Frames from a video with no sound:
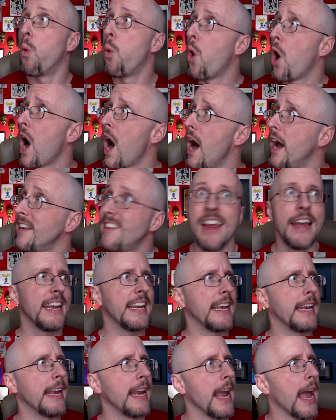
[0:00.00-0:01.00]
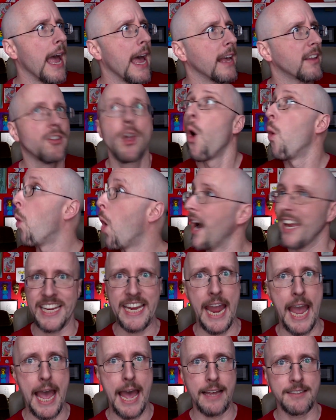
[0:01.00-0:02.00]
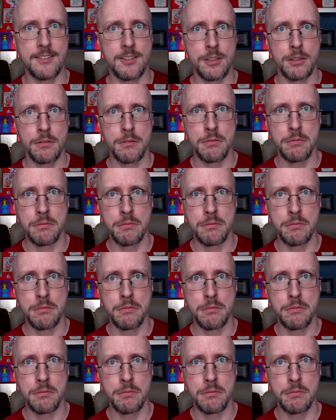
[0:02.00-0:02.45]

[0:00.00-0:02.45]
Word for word: What? Yes. What? Yes.